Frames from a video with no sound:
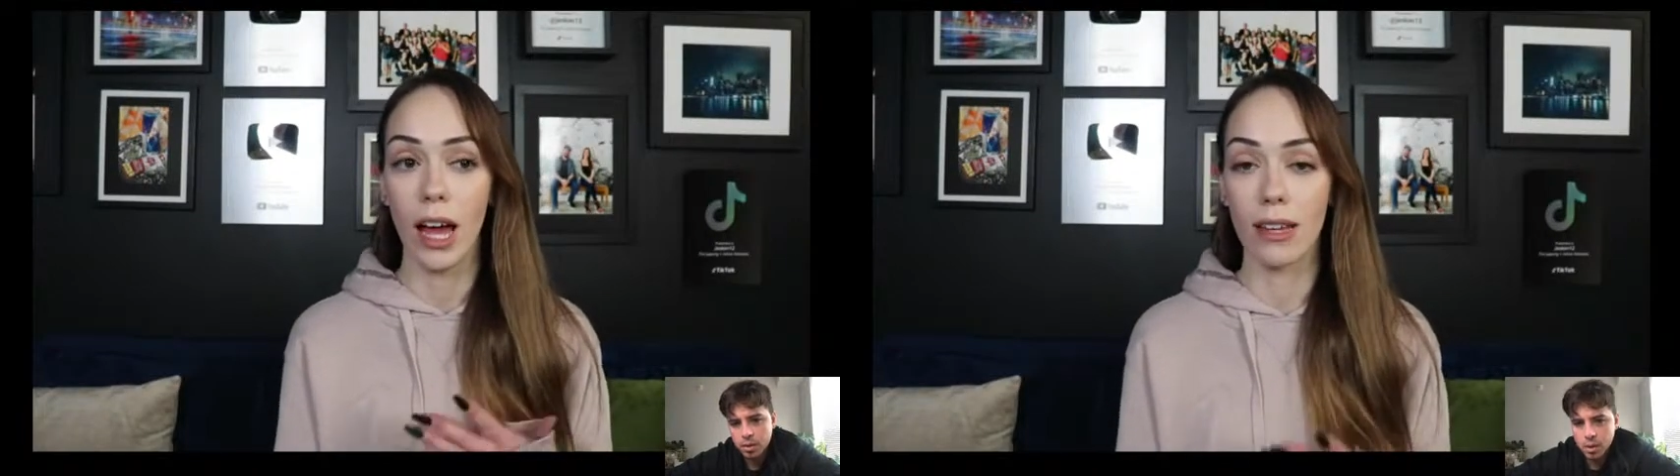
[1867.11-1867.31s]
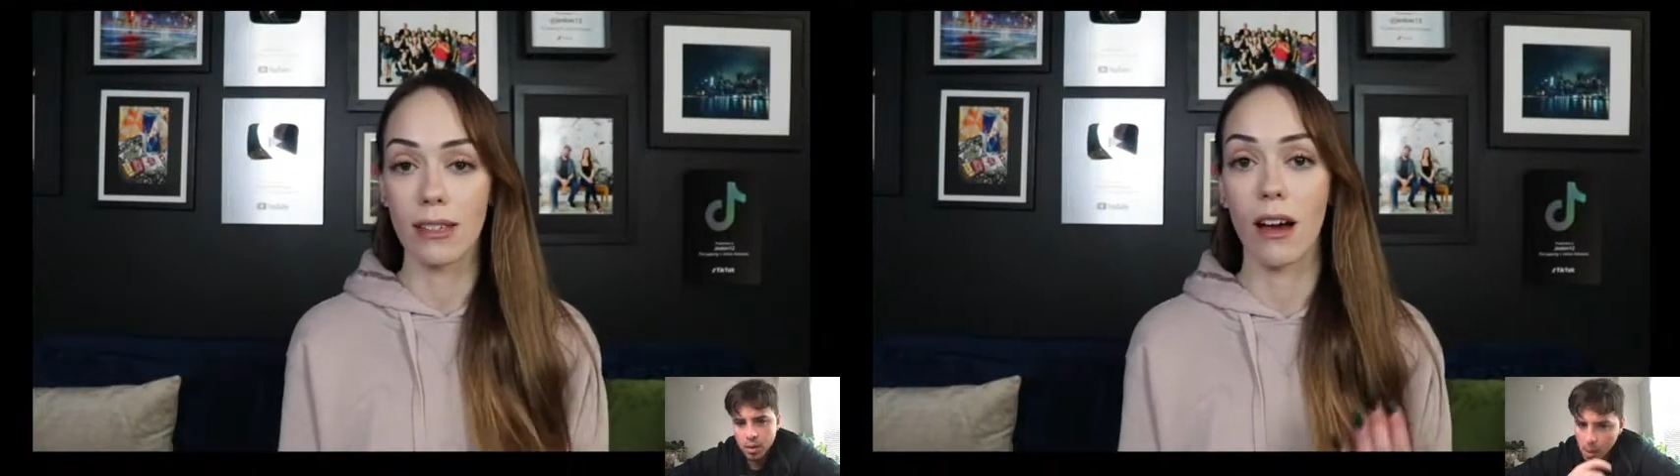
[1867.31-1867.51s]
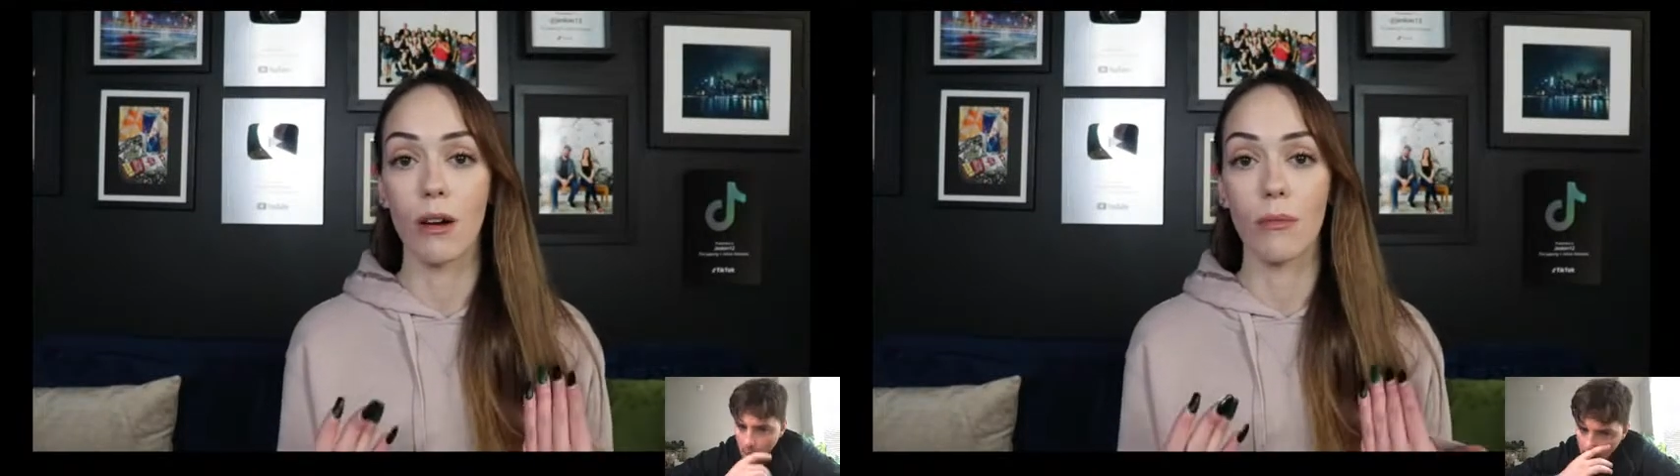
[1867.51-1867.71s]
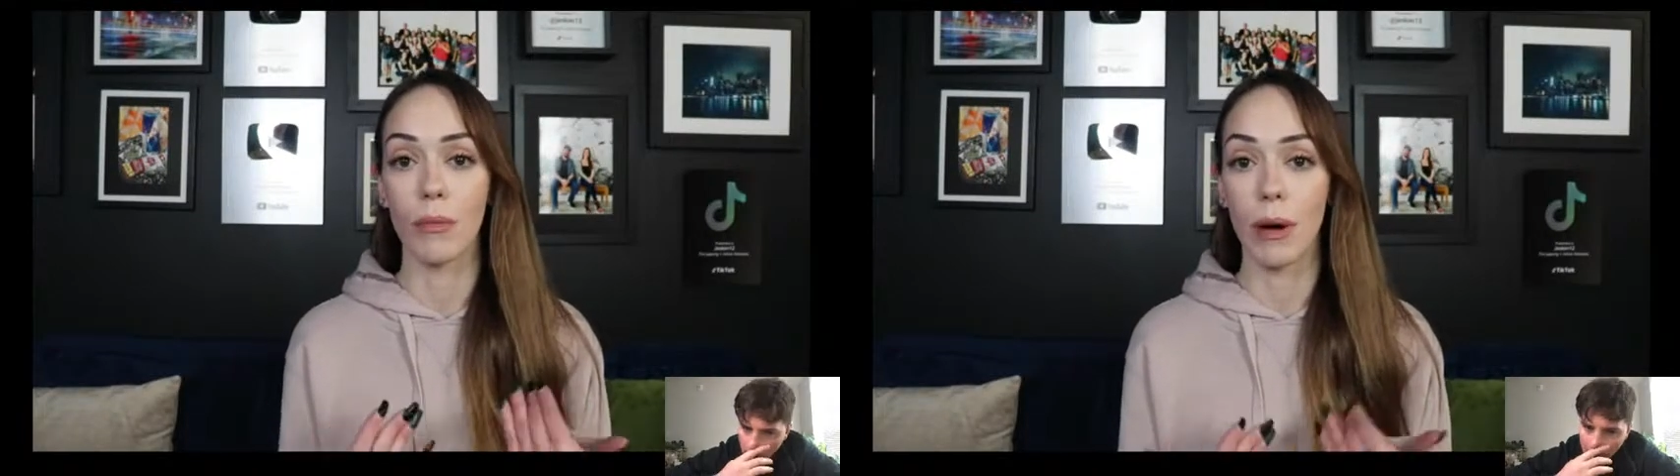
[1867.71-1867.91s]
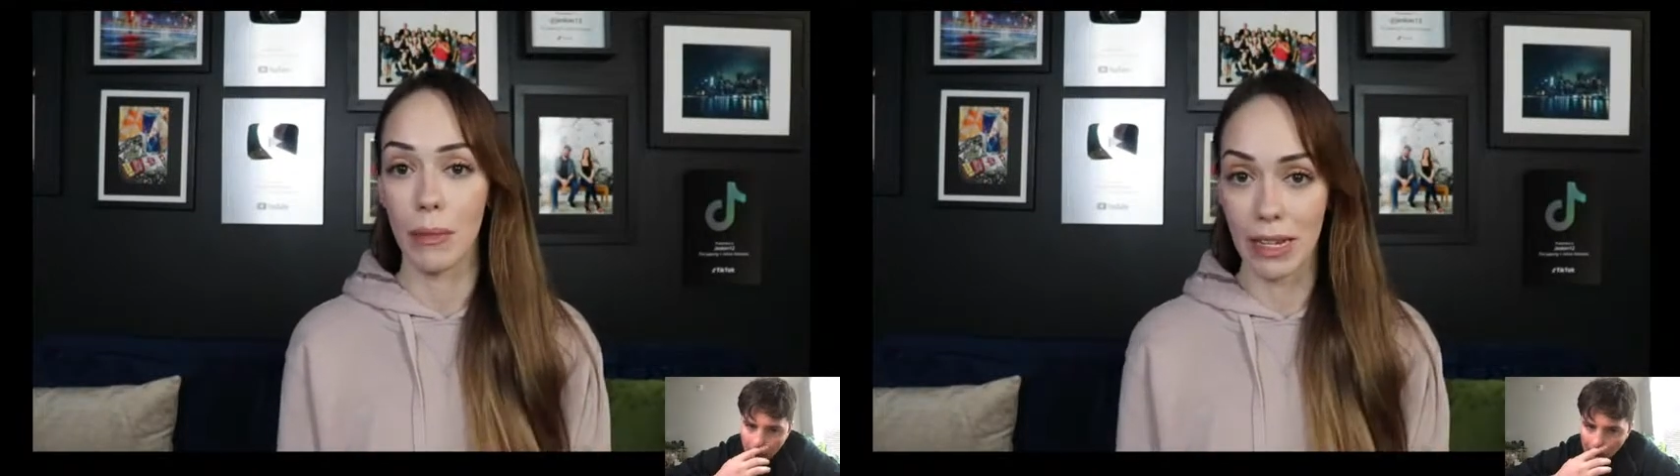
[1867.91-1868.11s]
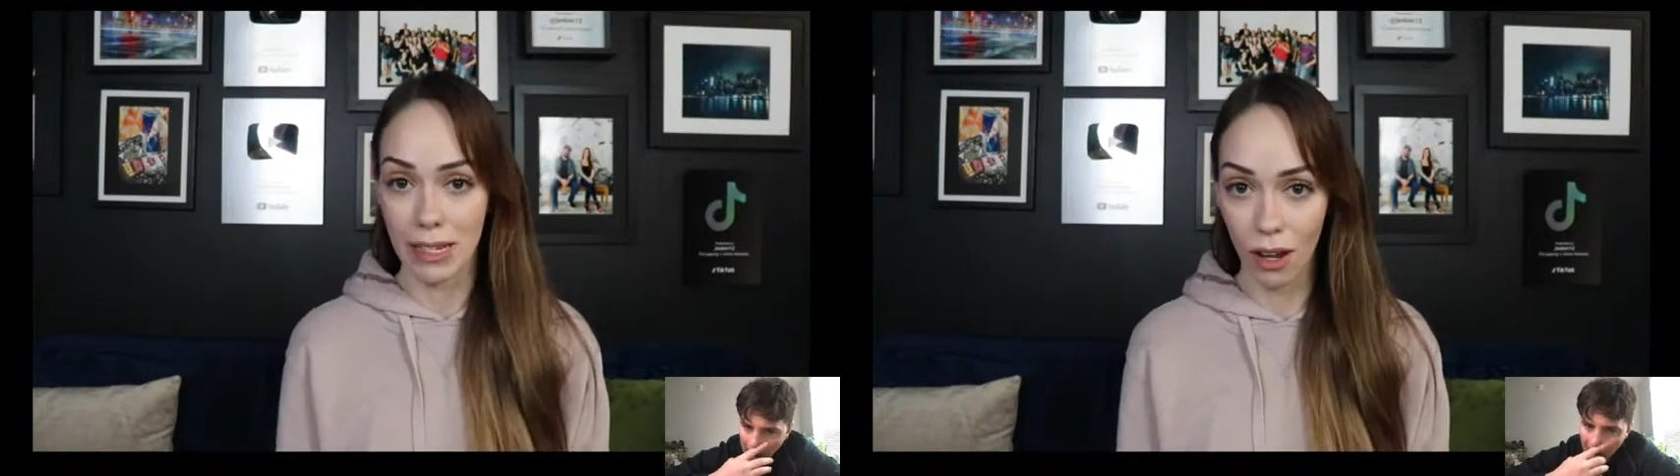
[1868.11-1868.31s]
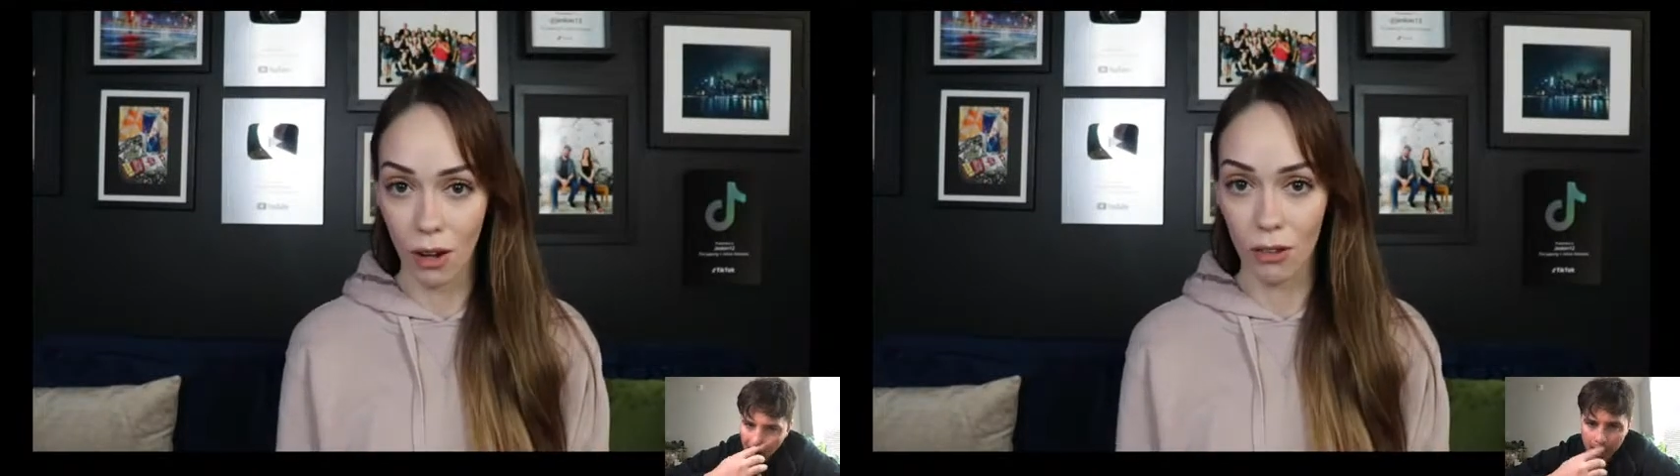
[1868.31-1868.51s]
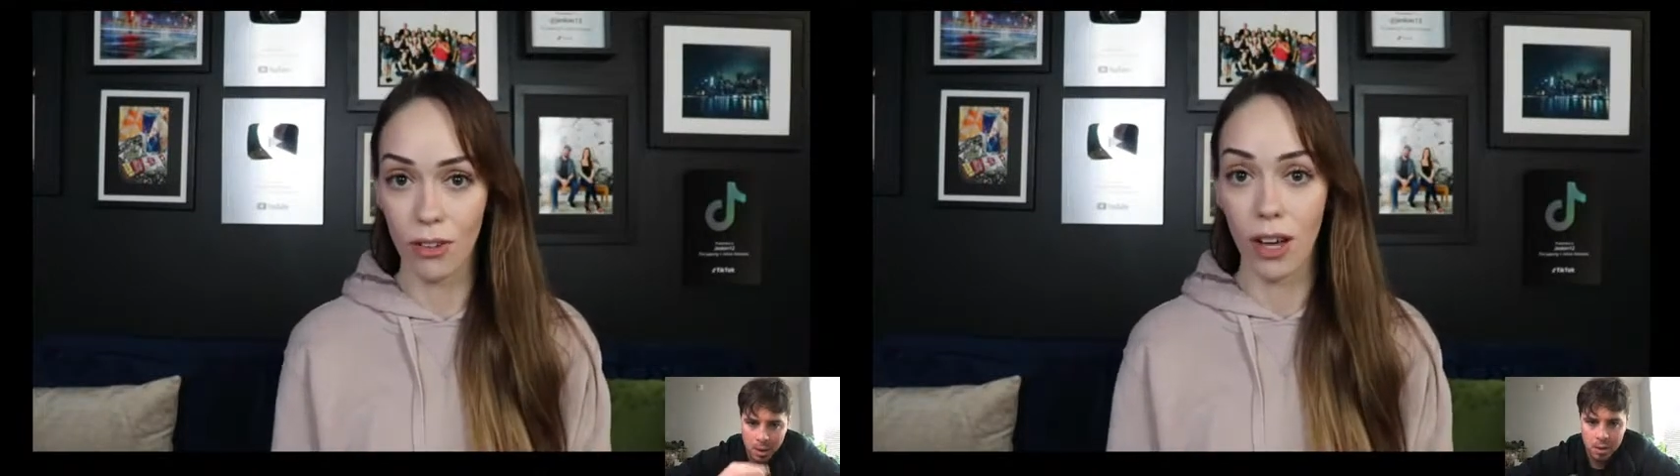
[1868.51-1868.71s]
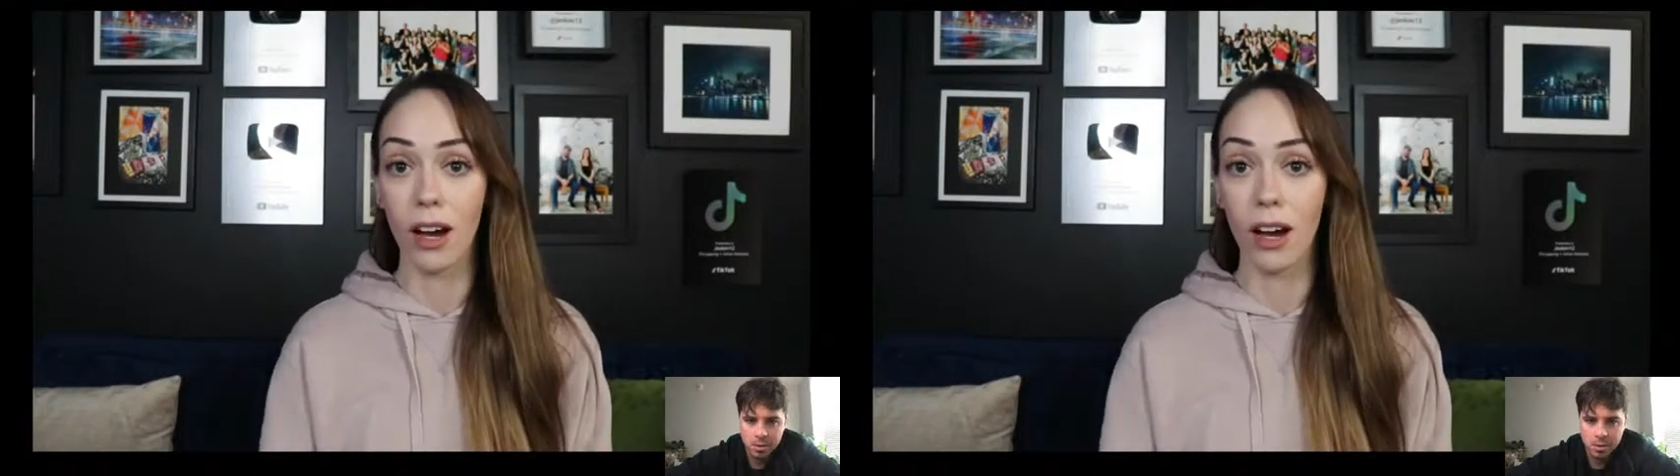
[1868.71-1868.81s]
has come by myself